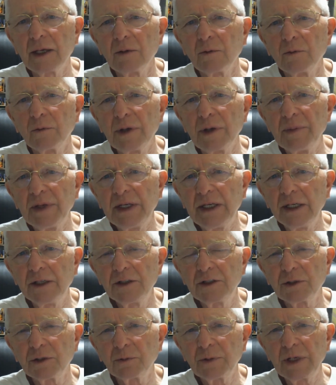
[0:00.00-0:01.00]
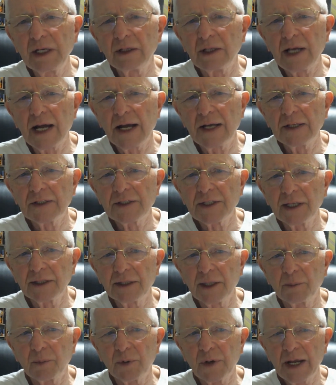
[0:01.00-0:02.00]
We begin to realize that
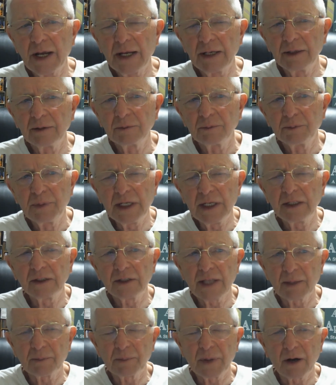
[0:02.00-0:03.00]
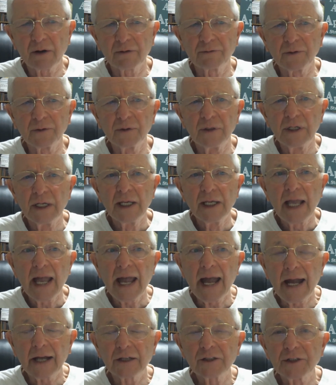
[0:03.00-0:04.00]
the brain, being that powerful,
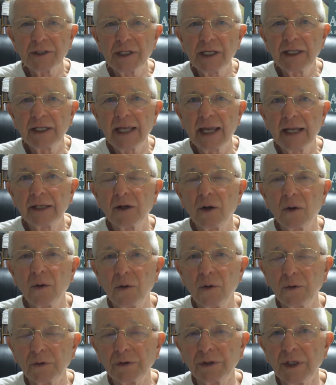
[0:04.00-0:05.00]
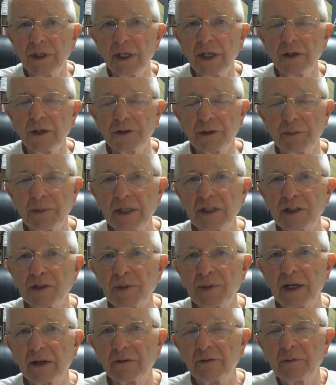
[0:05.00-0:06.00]
actually can hold a tremendous
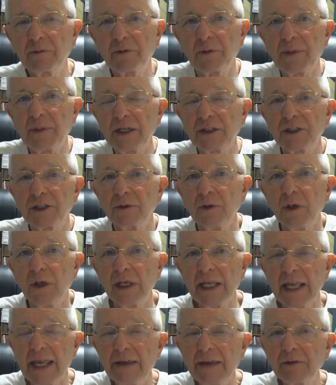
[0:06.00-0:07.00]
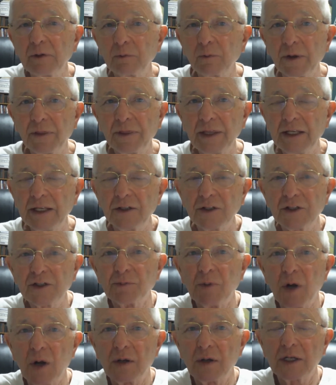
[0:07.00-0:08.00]
amount of information, even within
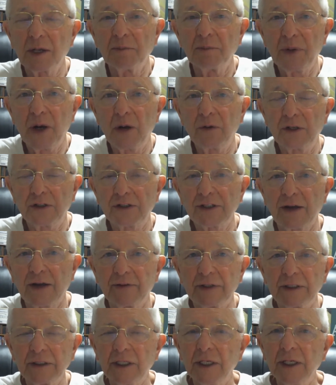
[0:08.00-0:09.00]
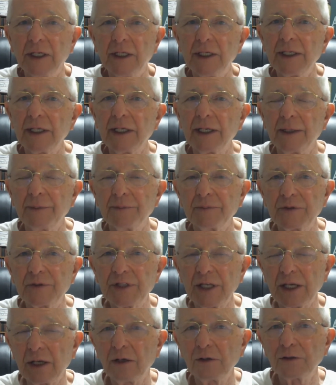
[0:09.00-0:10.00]
small components of it,
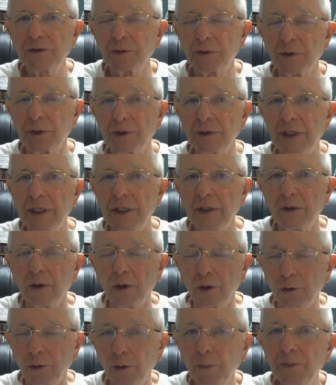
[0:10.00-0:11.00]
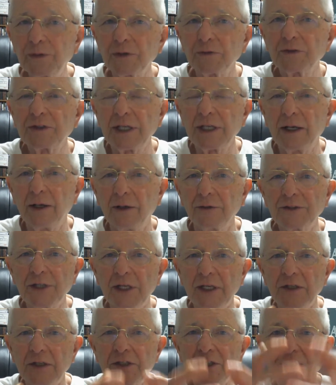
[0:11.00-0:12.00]
cells or groups of cells
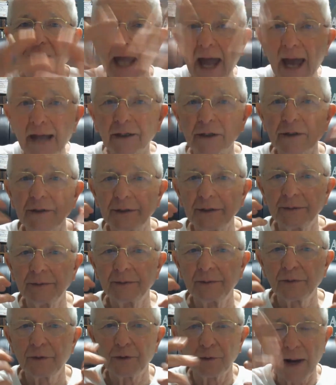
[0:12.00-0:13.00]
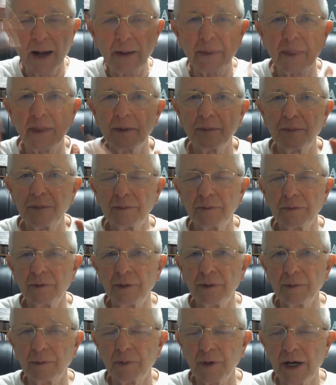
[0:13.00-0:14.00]
scattered throughout the
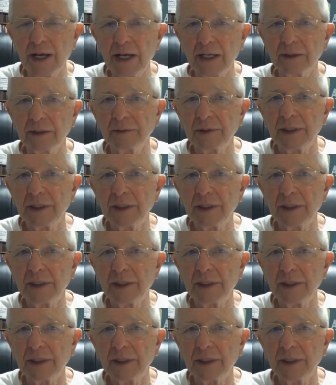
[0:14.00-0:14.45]
brain,